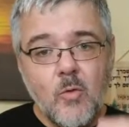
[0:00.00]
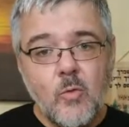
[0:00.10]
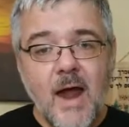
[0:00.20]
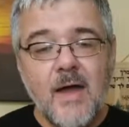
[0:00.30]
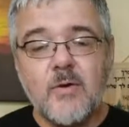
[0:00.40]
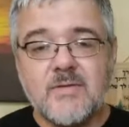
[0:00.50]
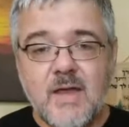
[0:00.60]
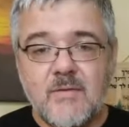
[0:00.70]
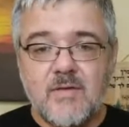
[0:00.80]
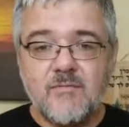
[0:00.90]
Rather,
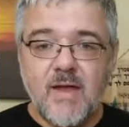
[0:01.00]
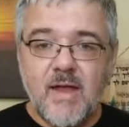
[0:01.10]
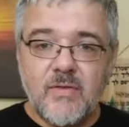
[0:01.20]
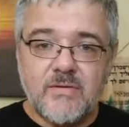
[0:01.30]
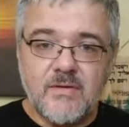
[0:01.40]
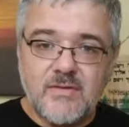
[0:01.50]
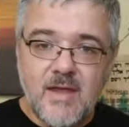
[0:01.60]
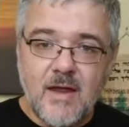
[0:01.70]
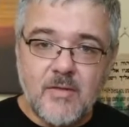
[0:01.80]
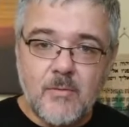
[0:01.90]
saving faith is a
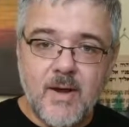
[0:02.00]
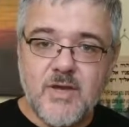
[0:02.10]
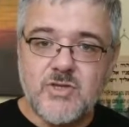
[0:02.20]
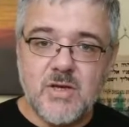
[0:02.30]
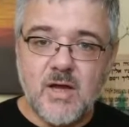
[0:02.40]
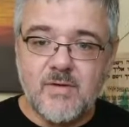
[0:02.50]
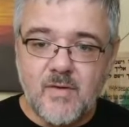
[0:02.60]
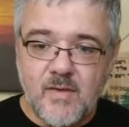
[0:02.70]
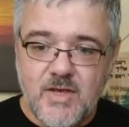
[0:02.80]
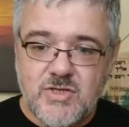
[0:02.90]
declaration of
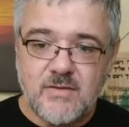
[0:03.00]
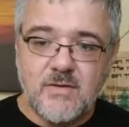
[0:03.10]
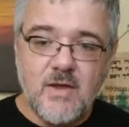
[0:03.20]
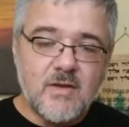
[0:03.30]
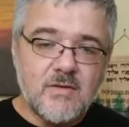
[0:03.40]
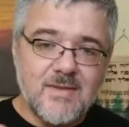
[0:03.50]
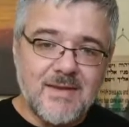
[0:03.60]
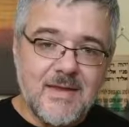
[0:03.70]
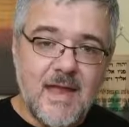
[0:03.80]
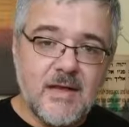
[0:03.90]
allegiance to the
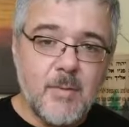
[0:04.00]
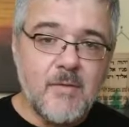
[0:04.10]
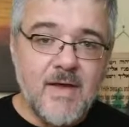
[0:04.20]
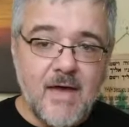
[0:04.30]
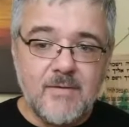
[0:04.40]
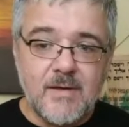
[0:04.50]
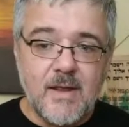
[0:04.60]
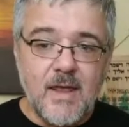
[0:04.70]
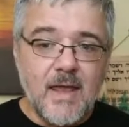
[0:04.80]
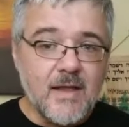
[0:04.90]
kingdom of heaven
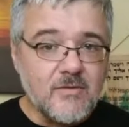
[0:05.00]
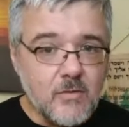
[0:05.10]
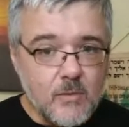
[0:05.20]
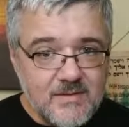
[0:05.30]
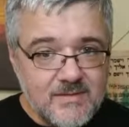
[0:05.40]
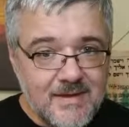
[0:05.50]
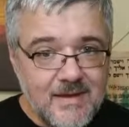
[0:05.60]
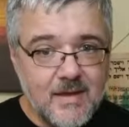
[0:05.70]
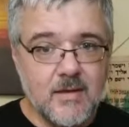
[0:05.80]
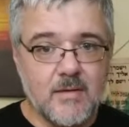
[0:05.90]
and to its
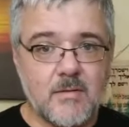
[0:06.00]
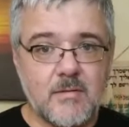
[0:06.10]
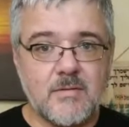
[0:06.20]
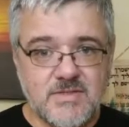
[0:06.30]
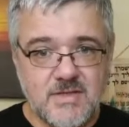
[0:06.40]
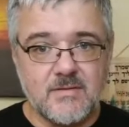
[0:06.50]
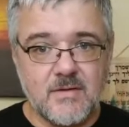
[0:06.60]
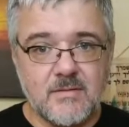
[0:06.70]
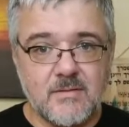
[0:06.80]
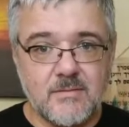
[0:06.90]
King,
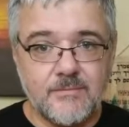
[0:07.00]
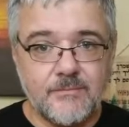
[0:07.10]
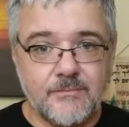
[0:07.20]
Jesus.